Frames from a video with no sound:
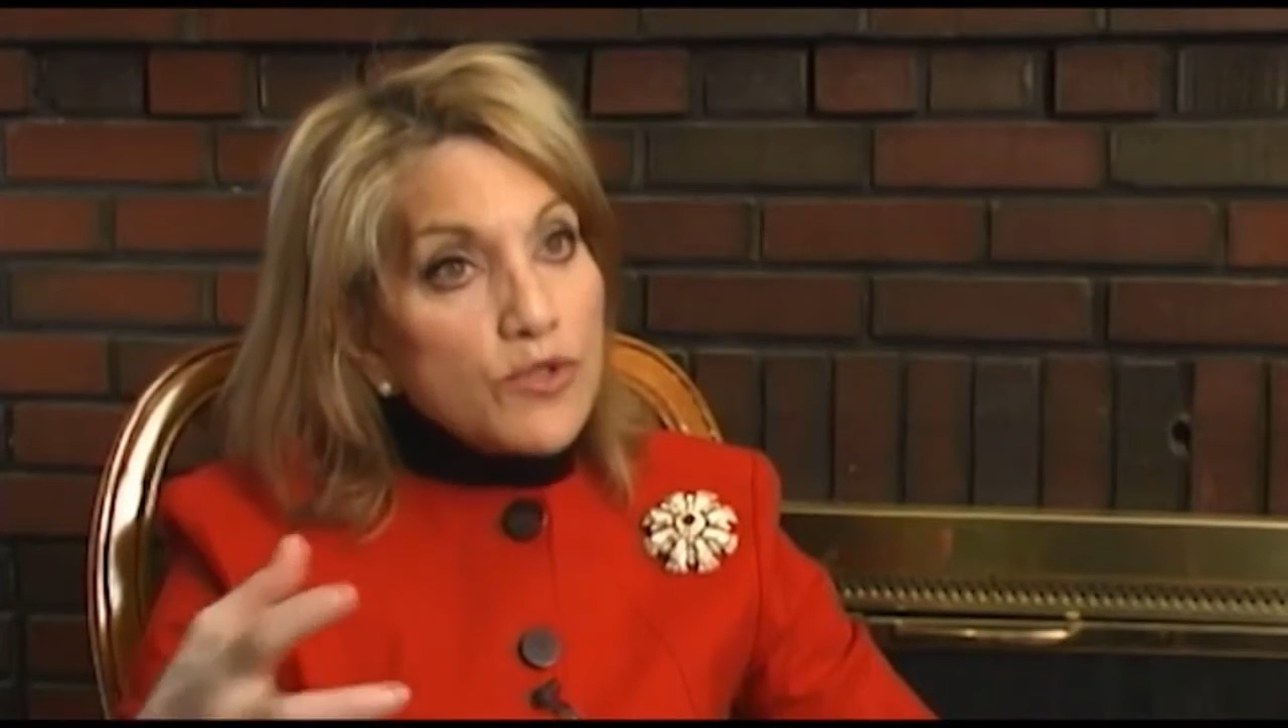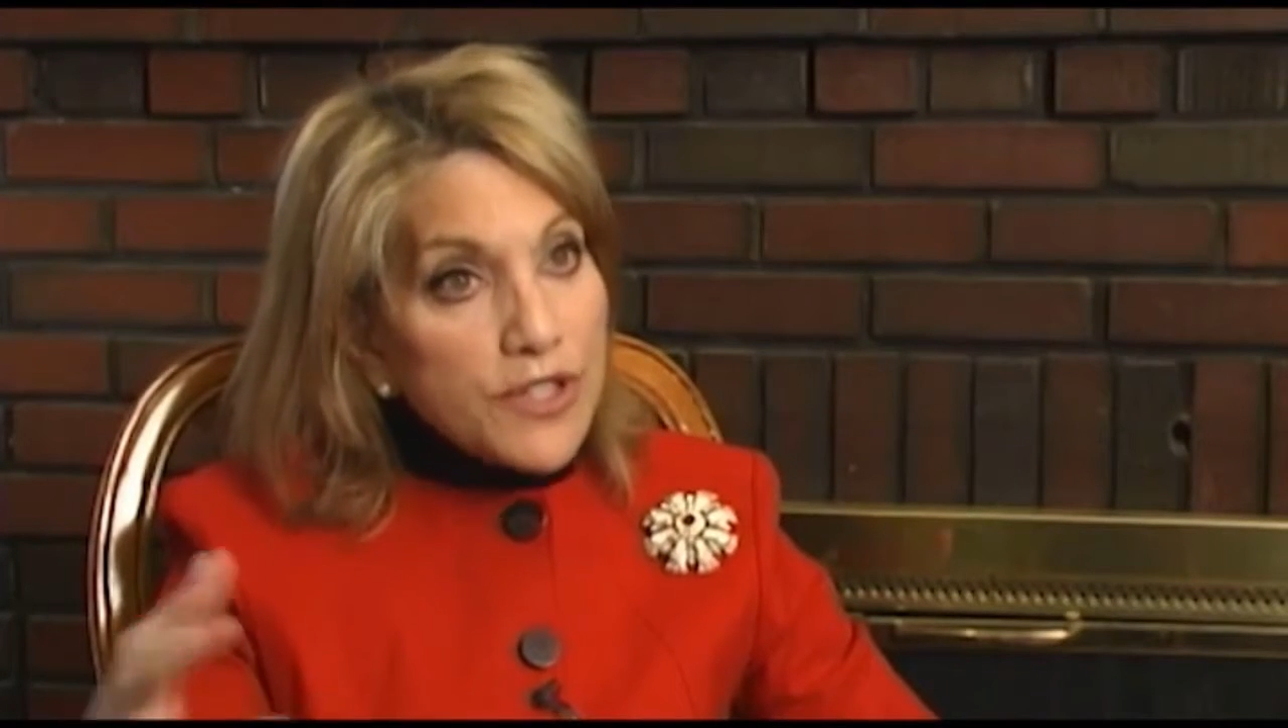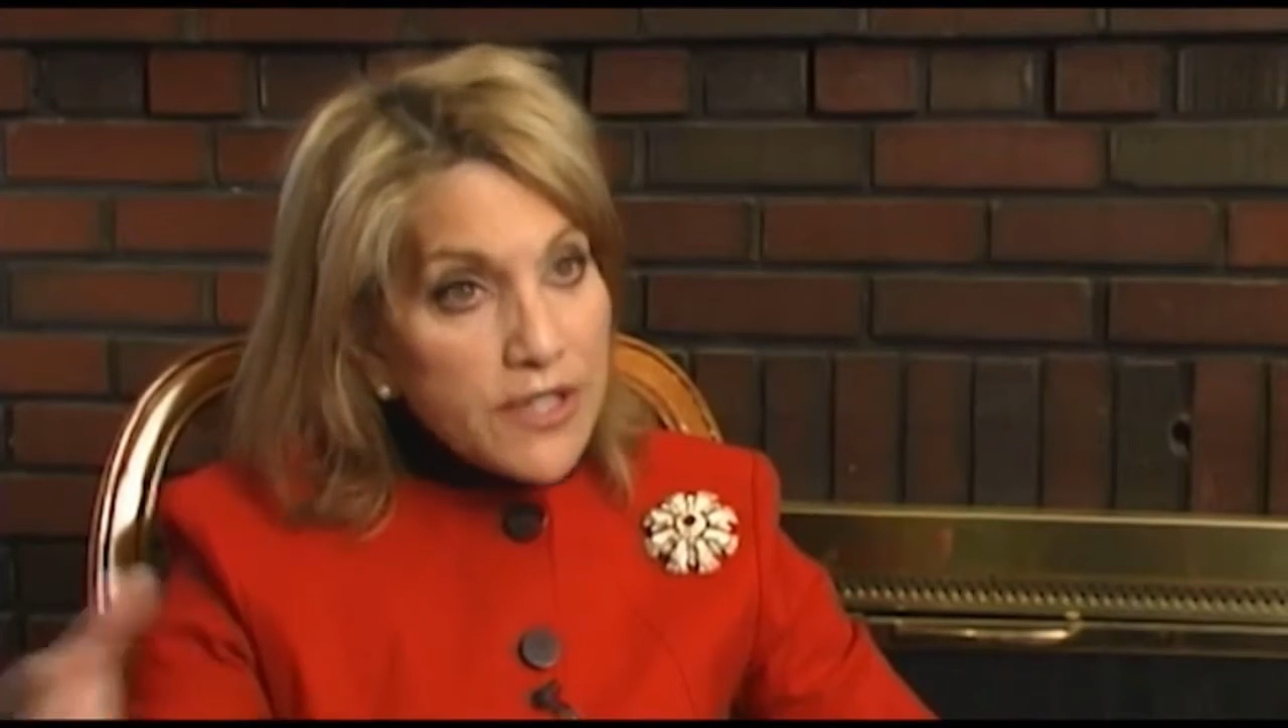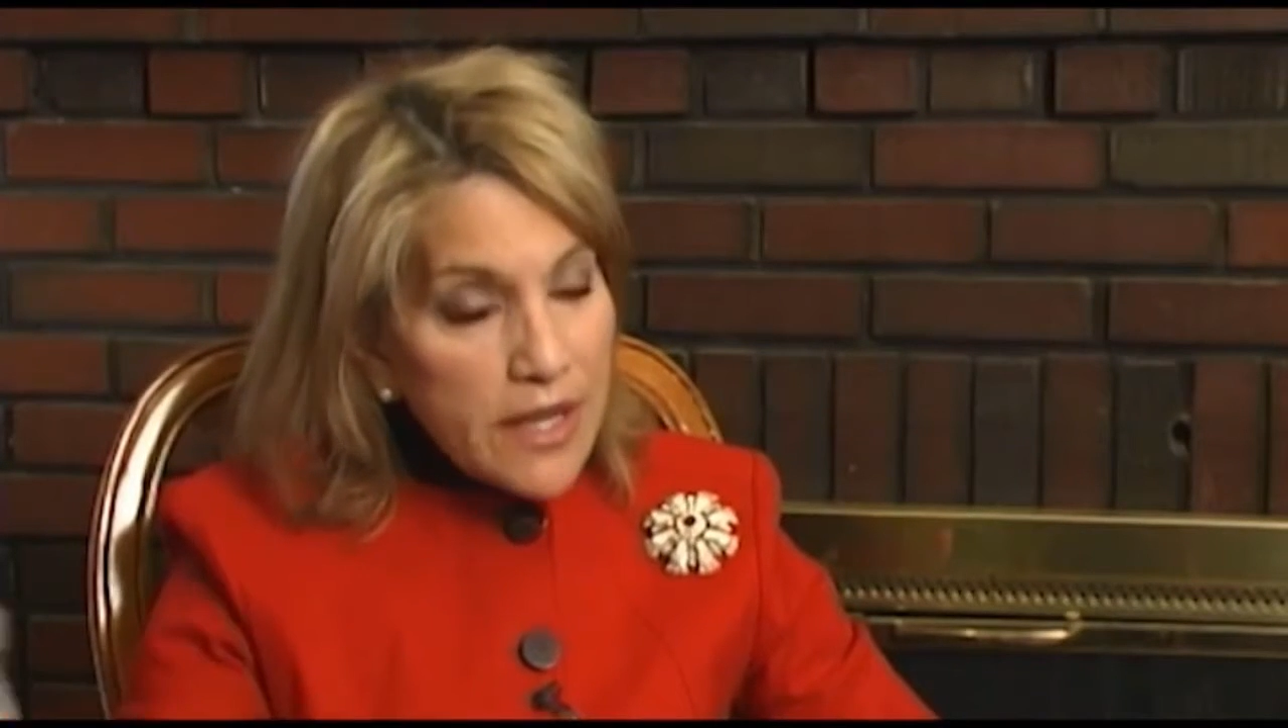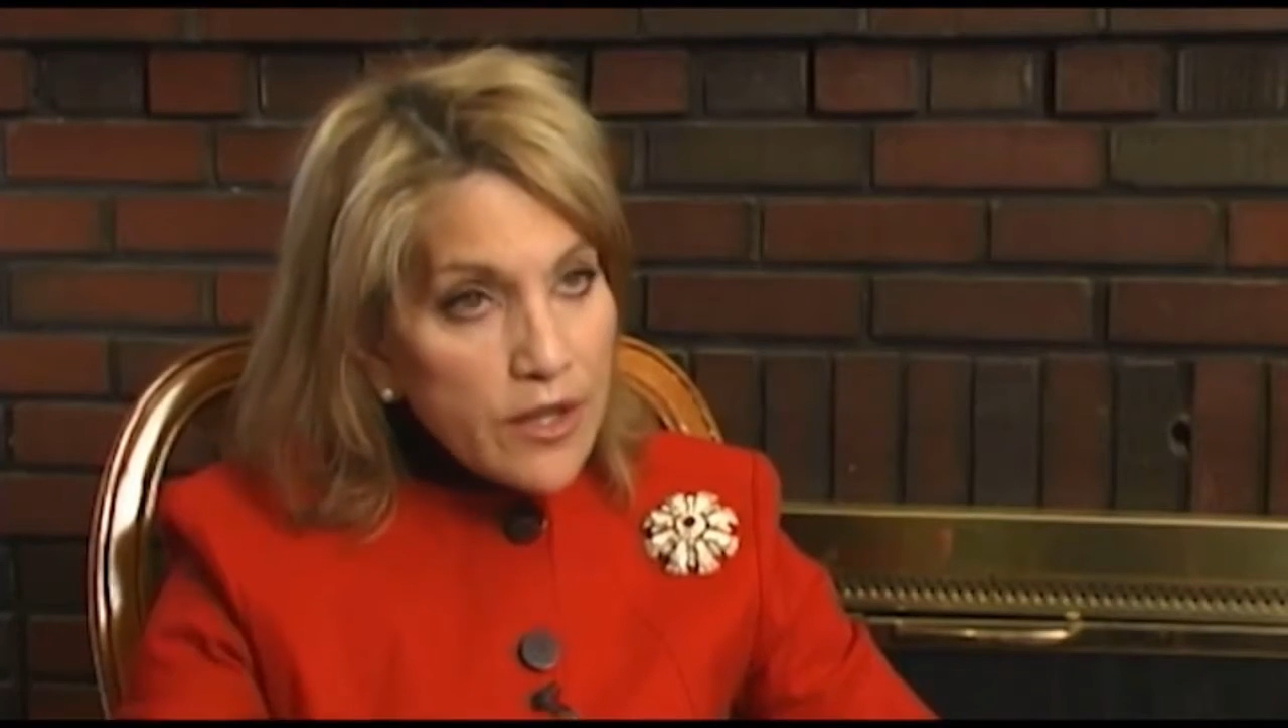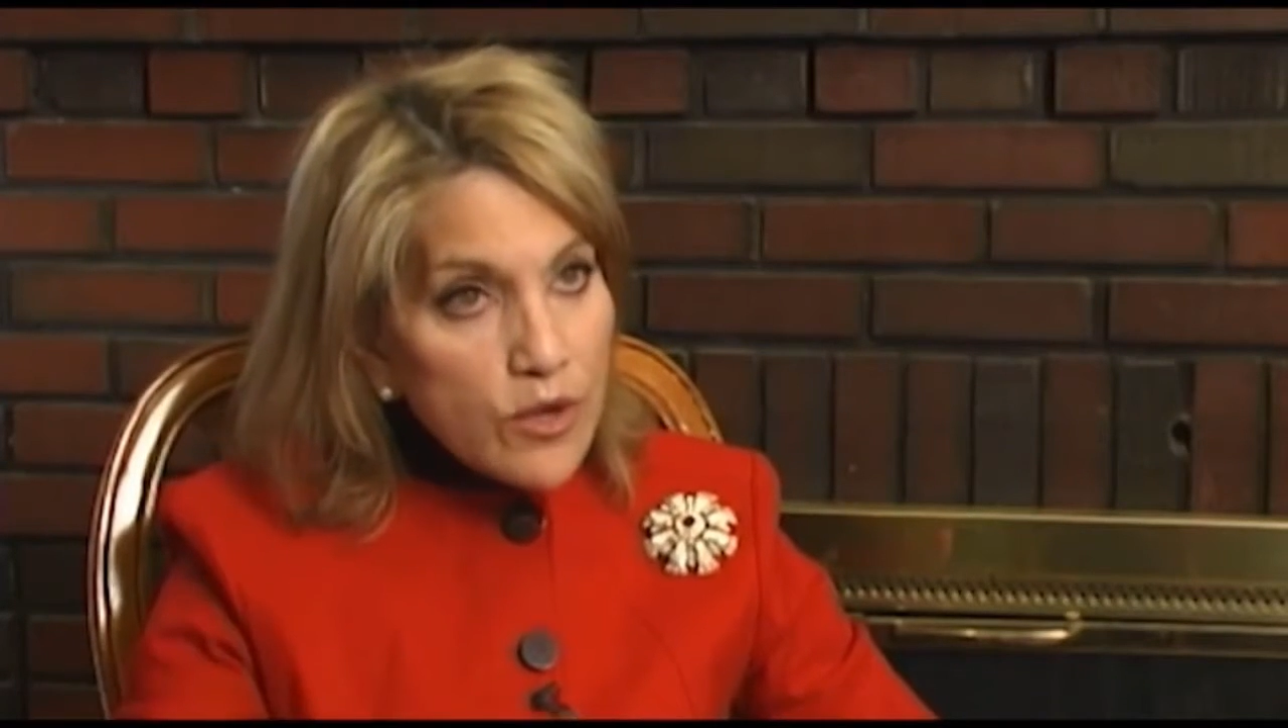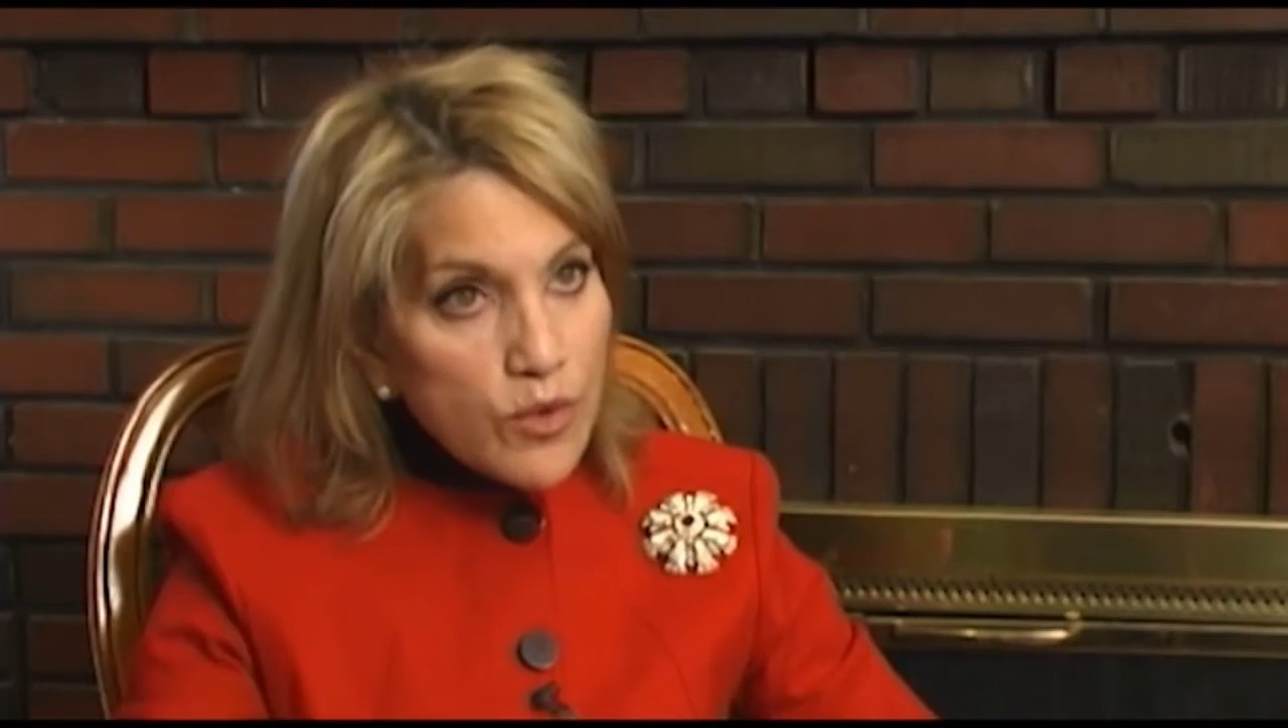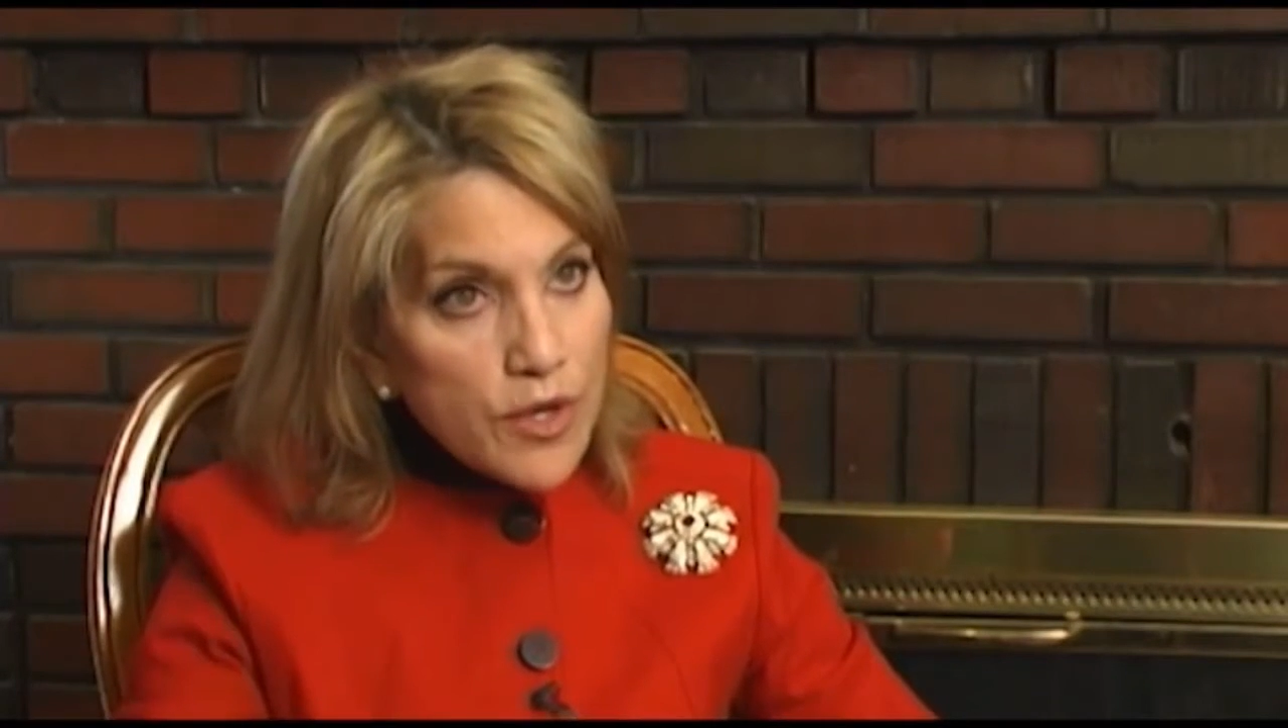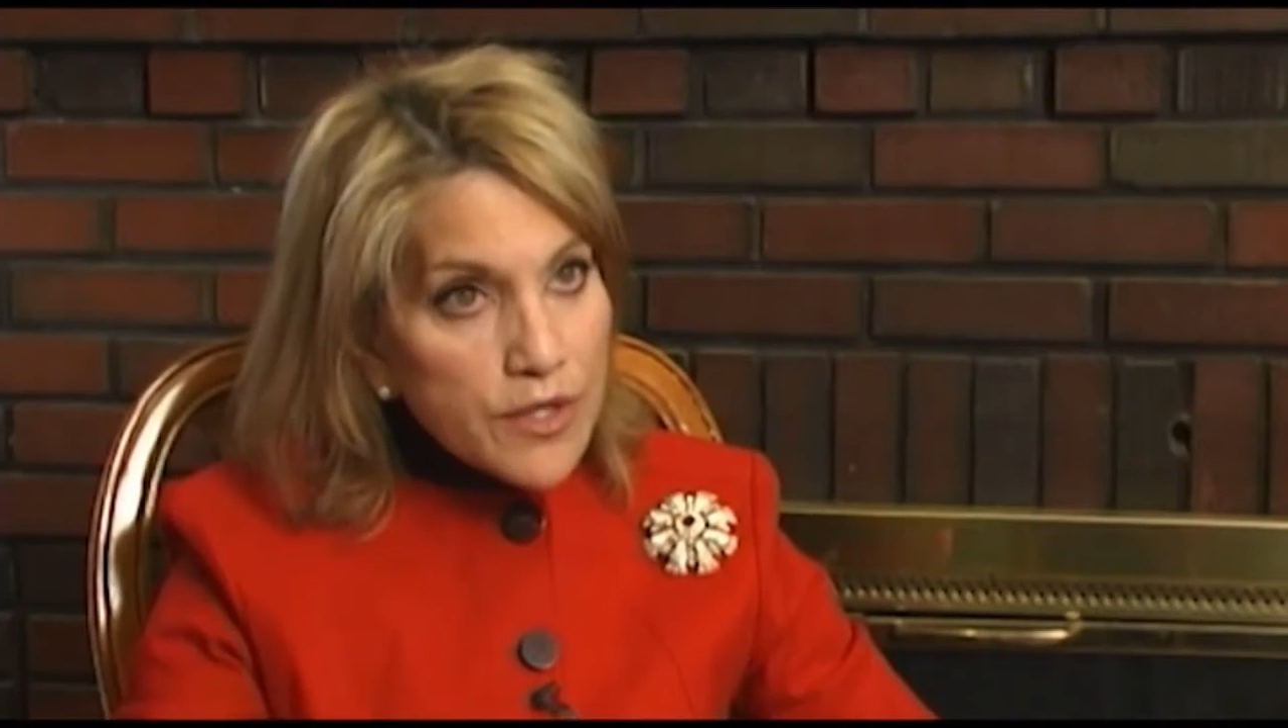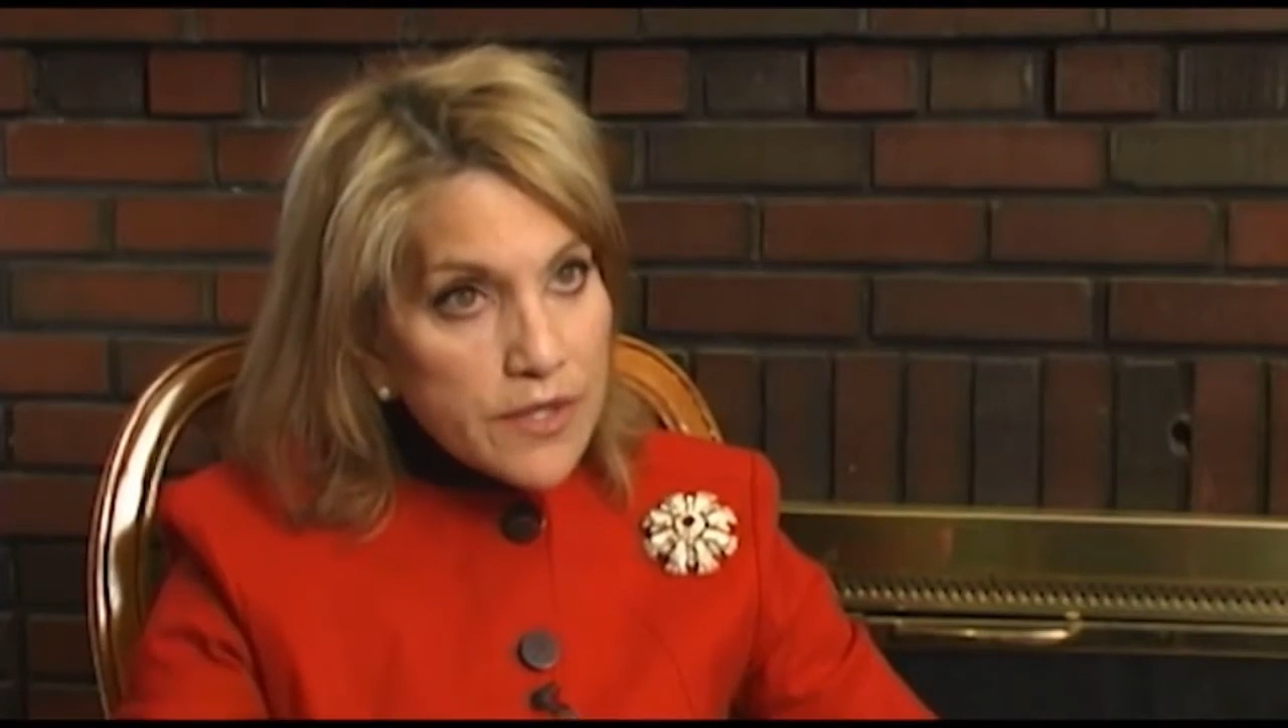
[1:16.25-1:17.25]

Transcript: or stay the course.